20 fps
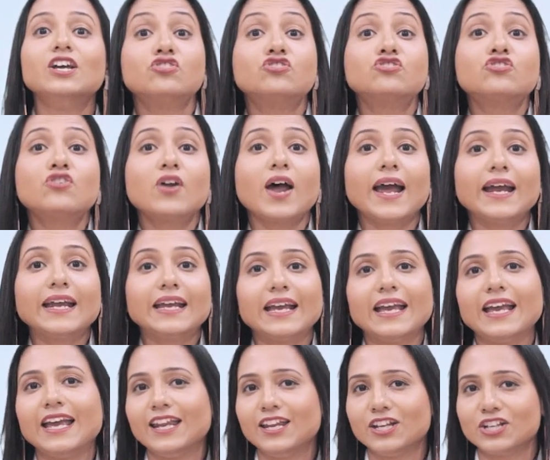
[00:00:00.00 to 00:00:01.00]
track
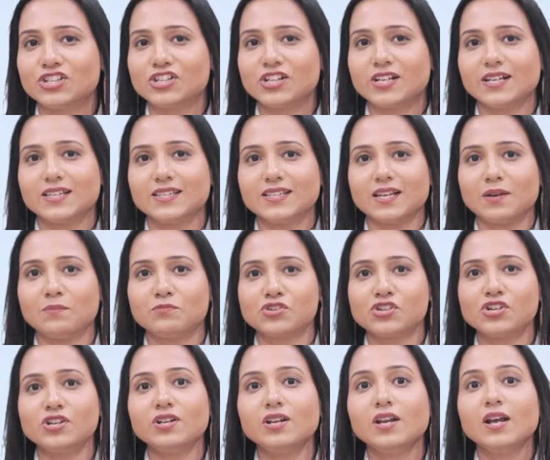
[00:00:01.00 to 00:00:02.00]
energy
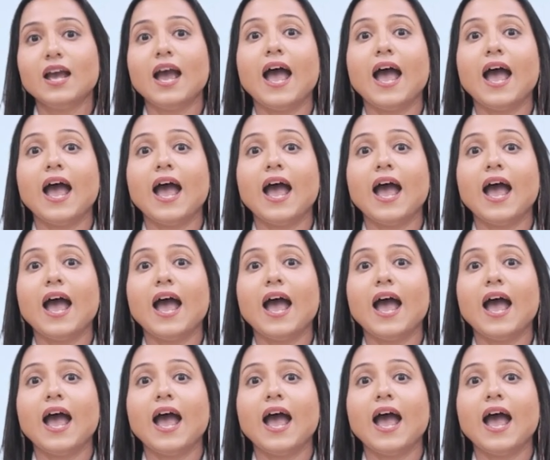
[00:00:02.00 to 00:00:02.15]
consumption,